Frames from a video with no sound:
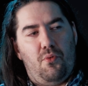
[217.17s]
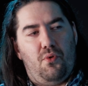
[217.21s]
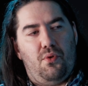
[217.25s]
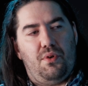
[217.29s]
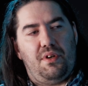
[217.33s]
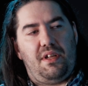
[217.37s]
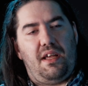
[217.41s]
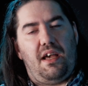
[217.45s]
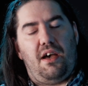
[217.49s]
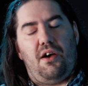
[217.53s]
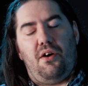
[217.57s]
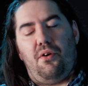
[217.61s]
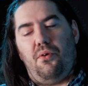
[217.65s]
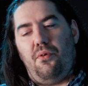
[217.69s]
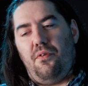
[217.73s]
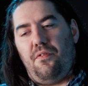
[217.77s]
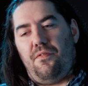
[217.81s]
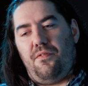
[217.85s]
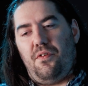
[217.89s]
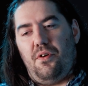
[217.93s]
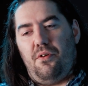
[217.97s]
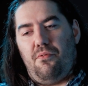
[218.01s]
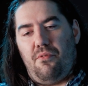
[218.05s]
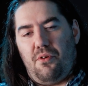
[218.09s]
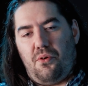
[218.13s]
audio
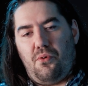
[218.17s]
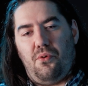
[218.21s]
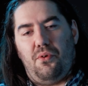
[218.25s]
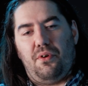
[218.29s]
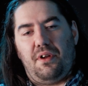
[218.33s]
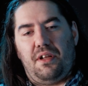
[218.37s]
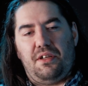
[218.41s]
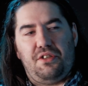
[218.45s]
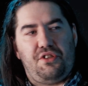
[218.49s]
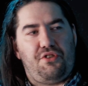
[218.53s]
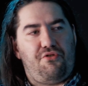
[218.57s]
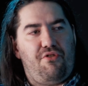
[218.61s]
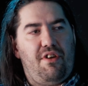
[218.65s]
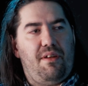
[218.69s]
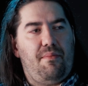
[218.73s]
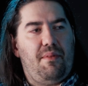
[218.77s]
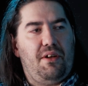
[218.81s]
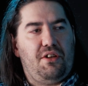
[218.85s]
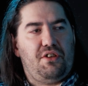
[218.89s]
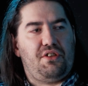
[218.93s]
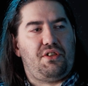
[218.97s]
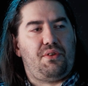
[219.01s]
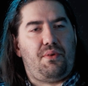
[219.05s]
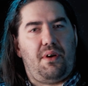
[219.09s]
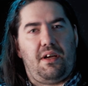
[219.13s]
for recording and
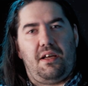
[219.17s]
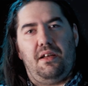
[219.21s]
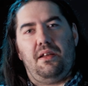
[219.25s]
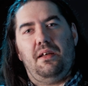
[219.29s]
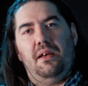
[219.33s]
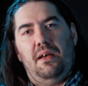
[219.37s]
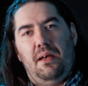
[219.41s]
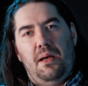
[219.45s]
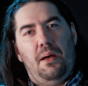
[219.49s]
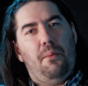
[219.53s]
streaming, just so I could